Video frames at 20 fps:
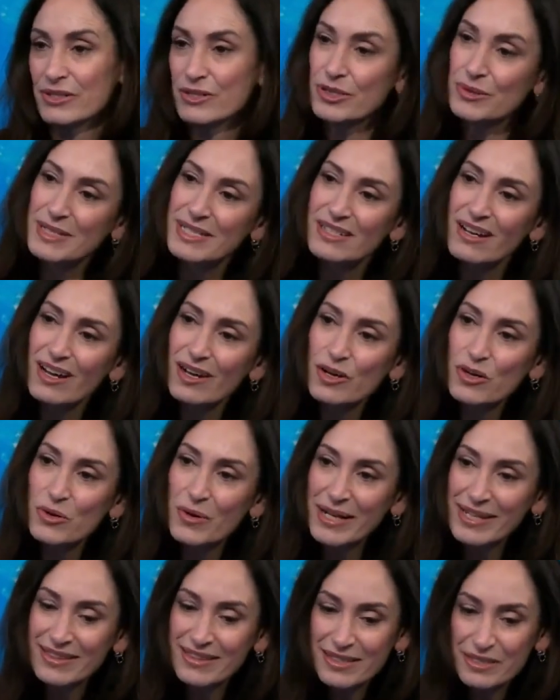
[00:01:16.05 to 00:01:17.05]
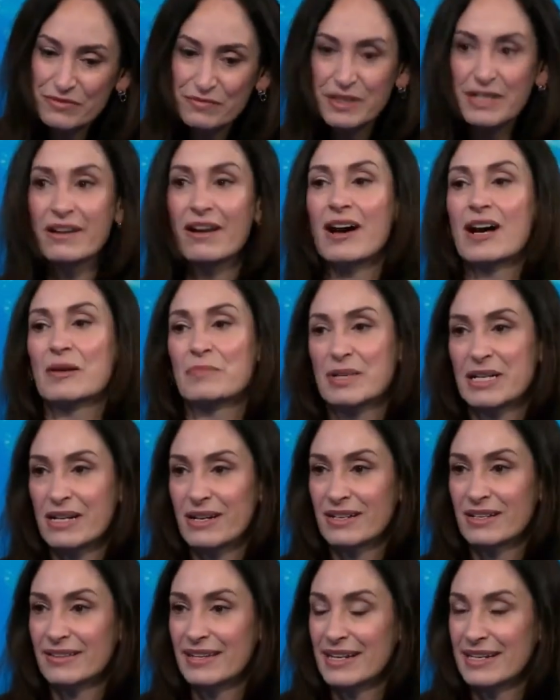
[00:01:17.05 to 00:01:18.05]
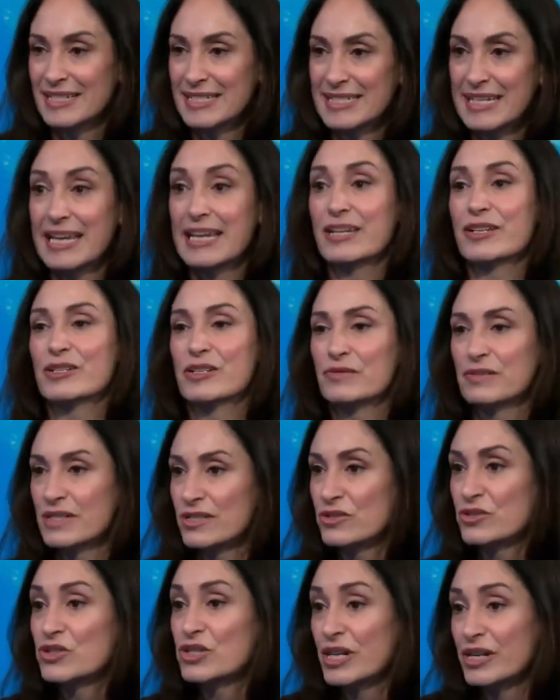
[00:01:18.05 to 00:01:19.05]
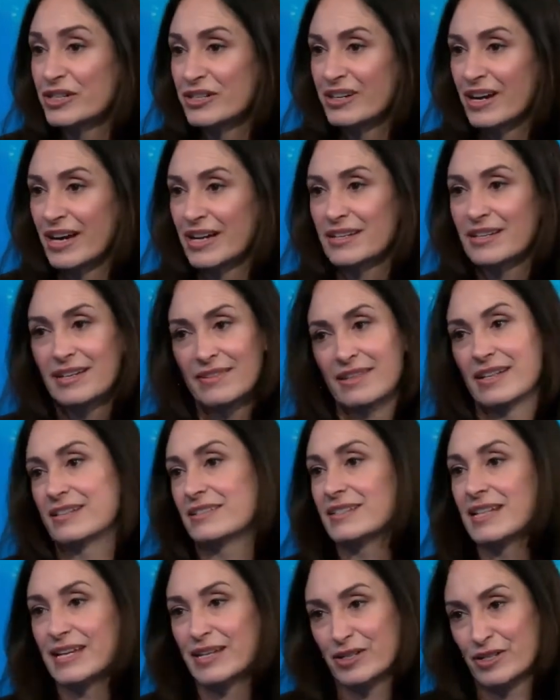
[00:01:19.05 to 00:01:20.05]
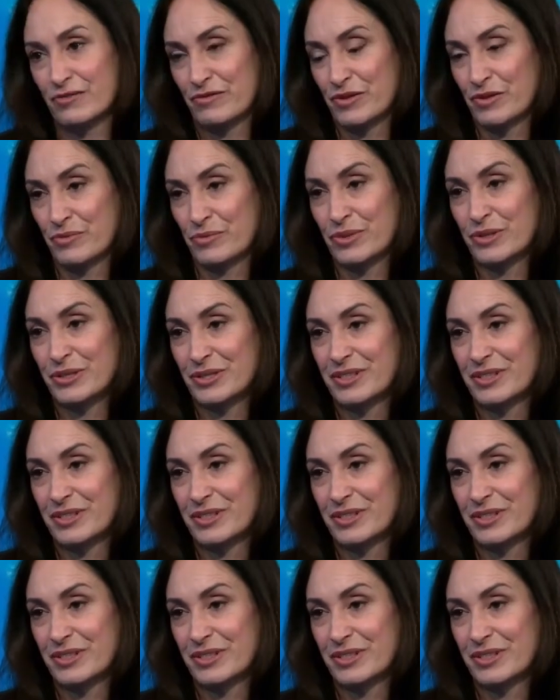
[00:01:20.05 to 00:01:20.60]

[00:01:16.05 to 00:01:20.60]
So it's not quite this phenomenon that has taken over, this juggernaut that has taken over the world.